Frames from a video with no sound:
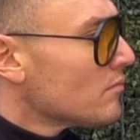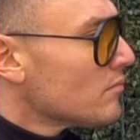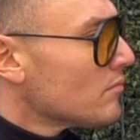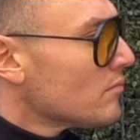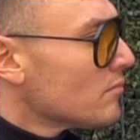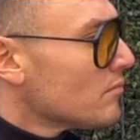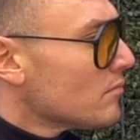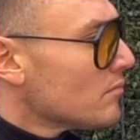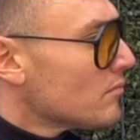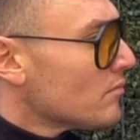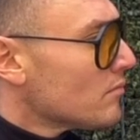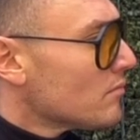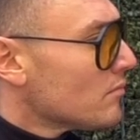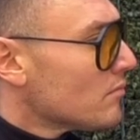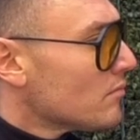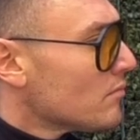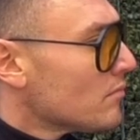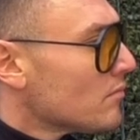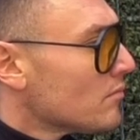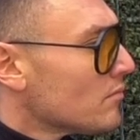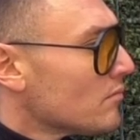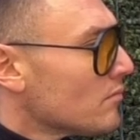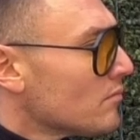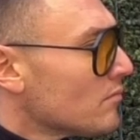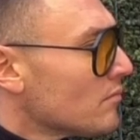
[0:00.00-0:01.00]

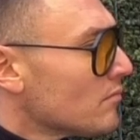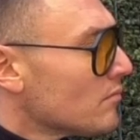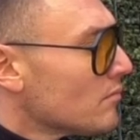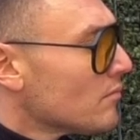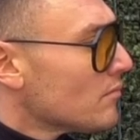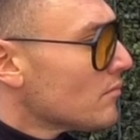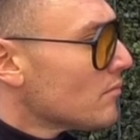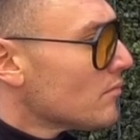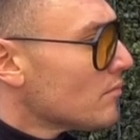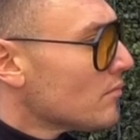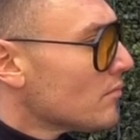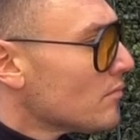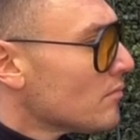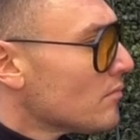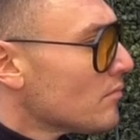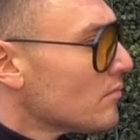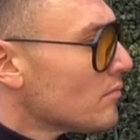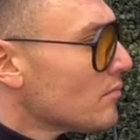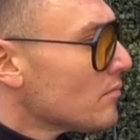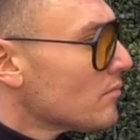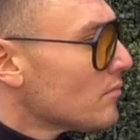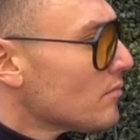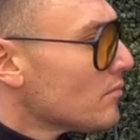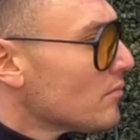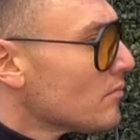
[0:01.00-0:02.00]

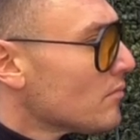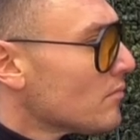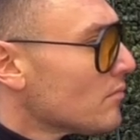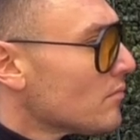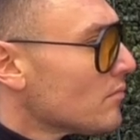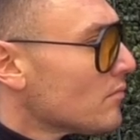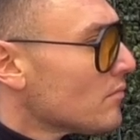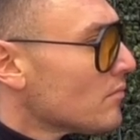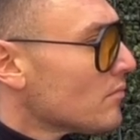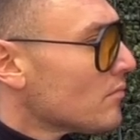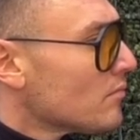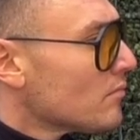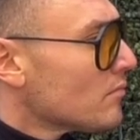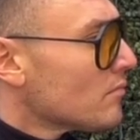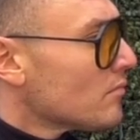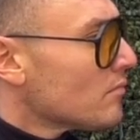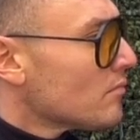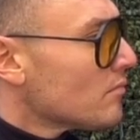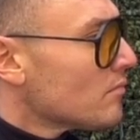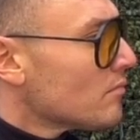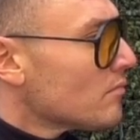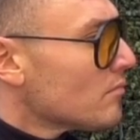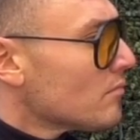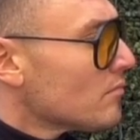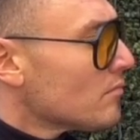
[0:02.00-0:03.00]

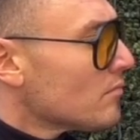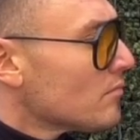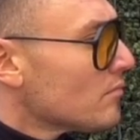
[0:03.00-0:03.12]
(not speaking)